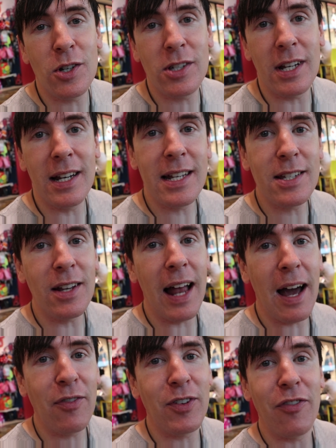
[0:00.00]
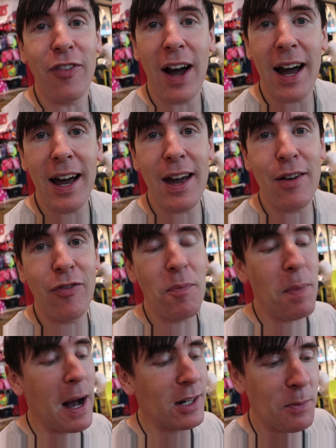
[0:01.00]
just a little after
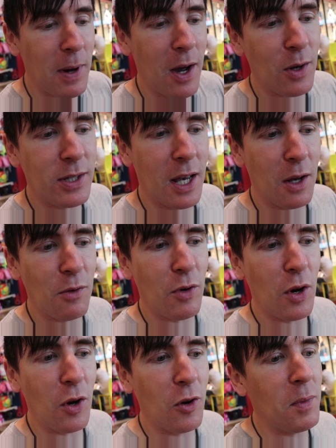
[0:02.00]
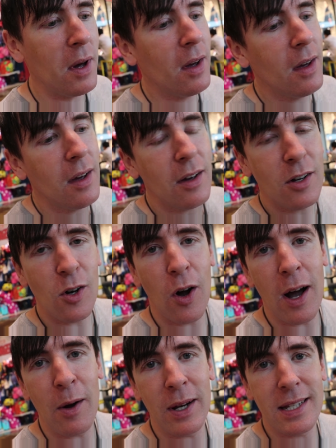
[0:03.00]
5, packed up our hotel room, got
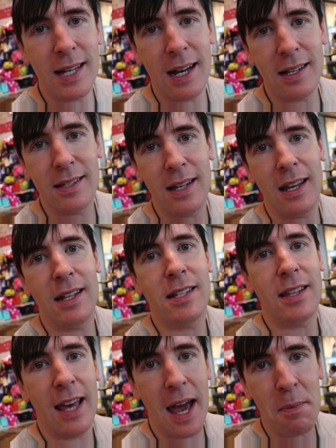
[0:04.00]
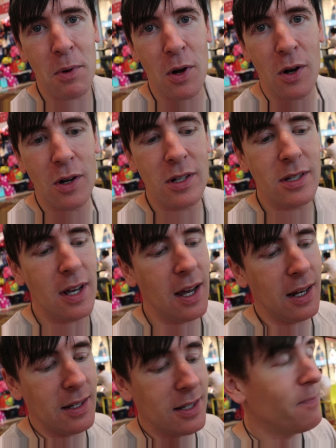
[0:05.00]
out in a taxi to the airport
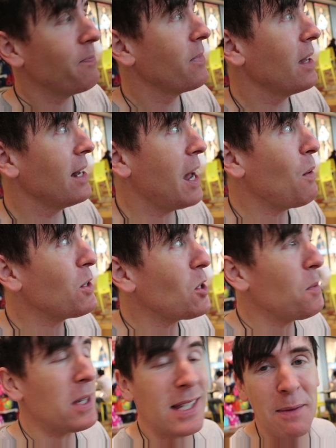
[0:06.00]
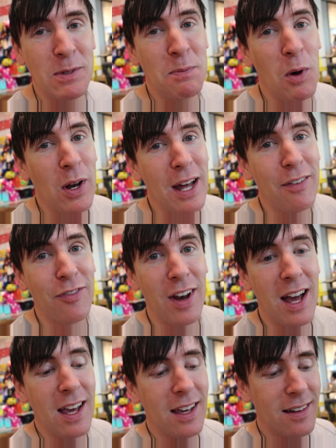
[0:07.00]
and now it's almost time to board our
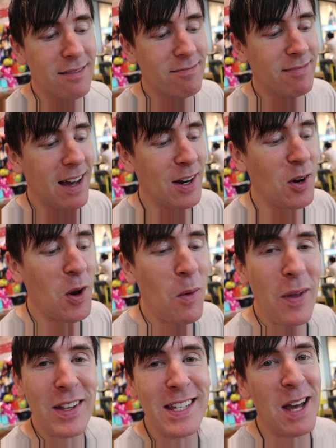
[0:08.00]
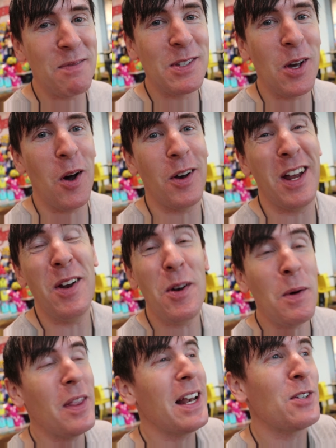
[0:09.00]
flight. I don't know where the time's gone. I don't
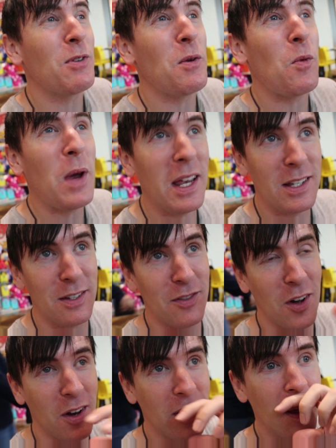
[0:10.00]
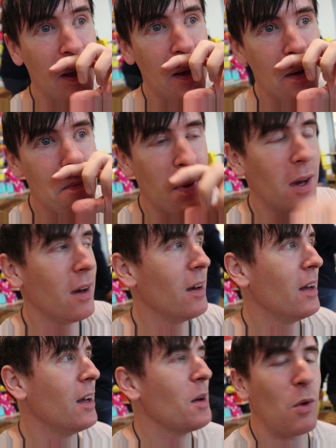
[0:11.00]
know where the last three weeks have gone. I know. But
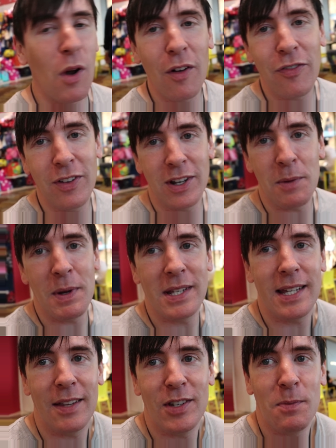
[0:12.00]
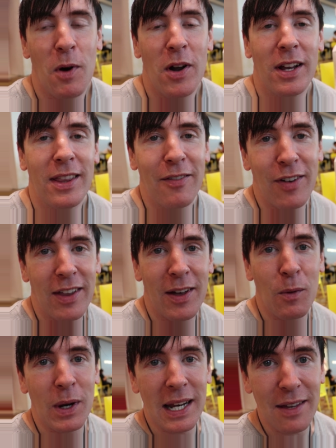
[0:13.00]
we're all feeling a bit sad this morning, the fact
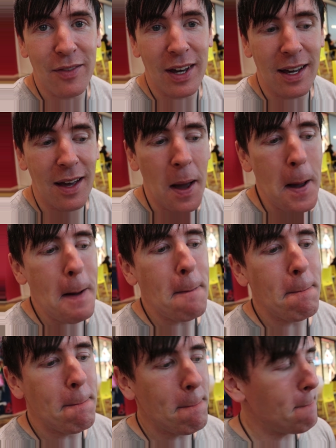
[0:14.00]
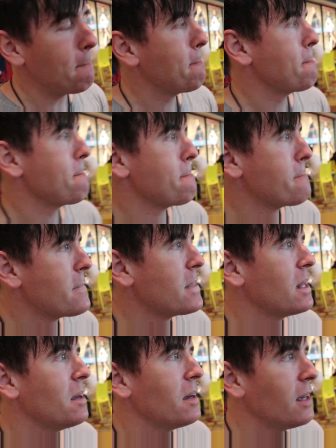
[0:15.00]
that we're leaving. But we're quite excited to see Prinny and
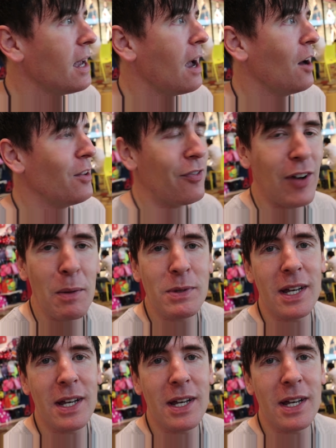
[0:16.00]
Grandpa. Yeah, on the flip